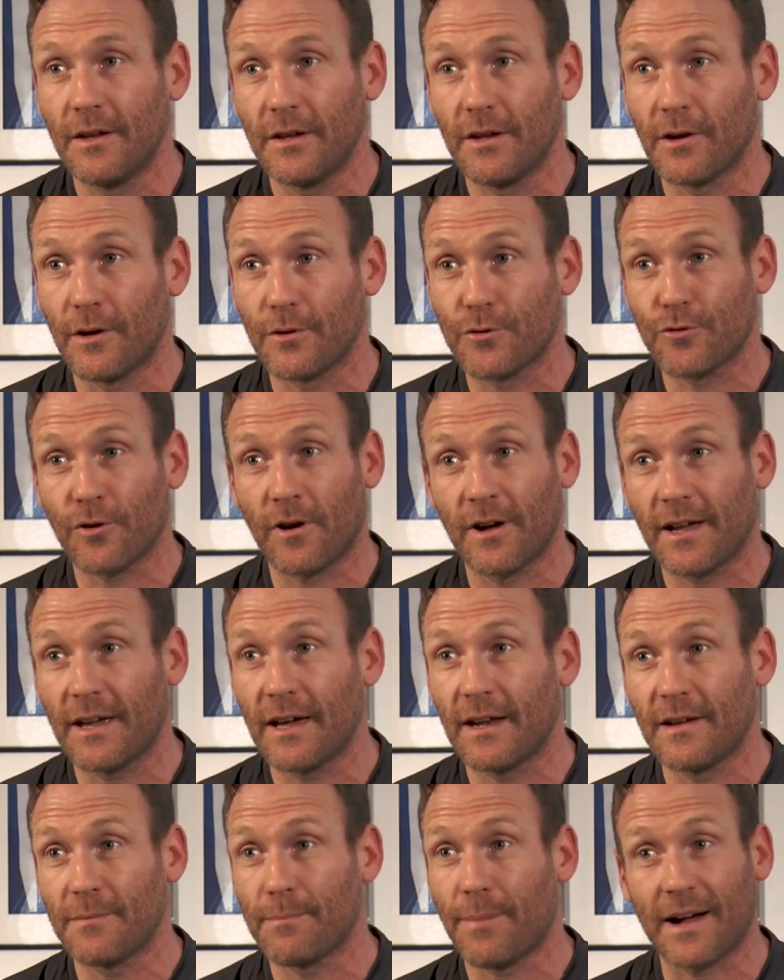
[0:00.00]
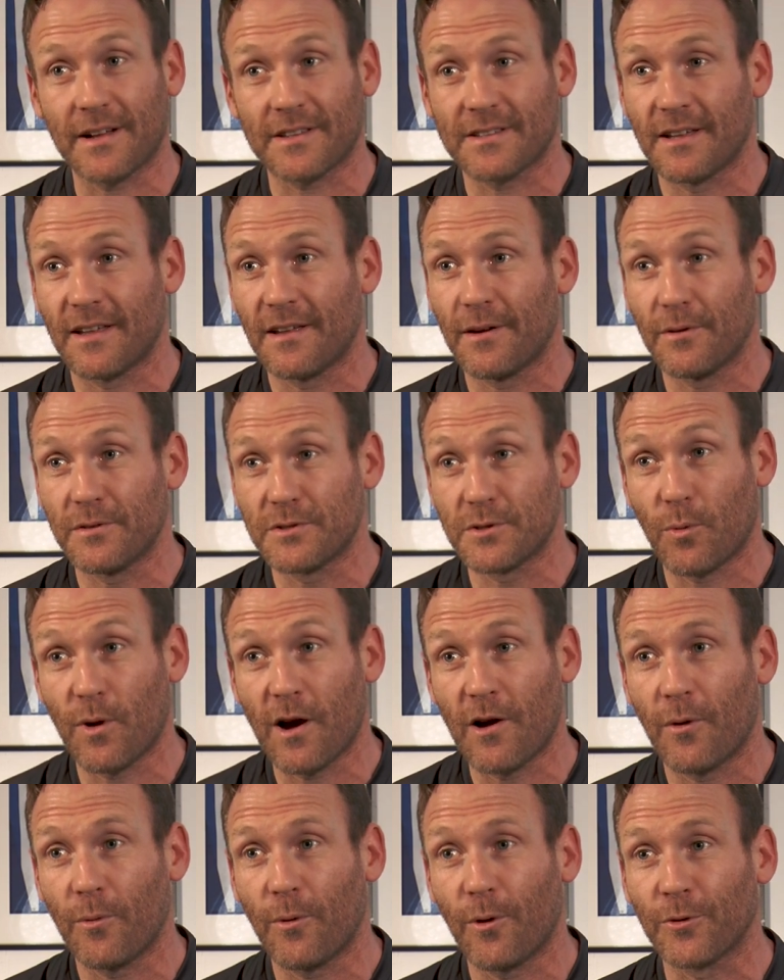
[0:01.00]
you know, try and get it back to
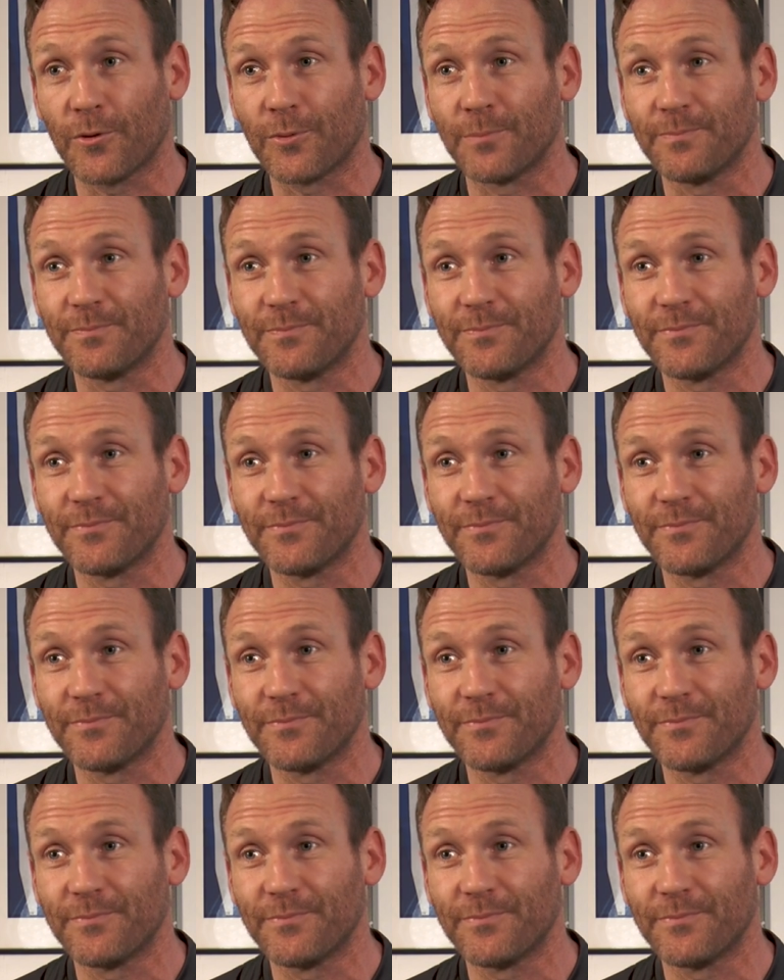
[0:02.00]
where it was.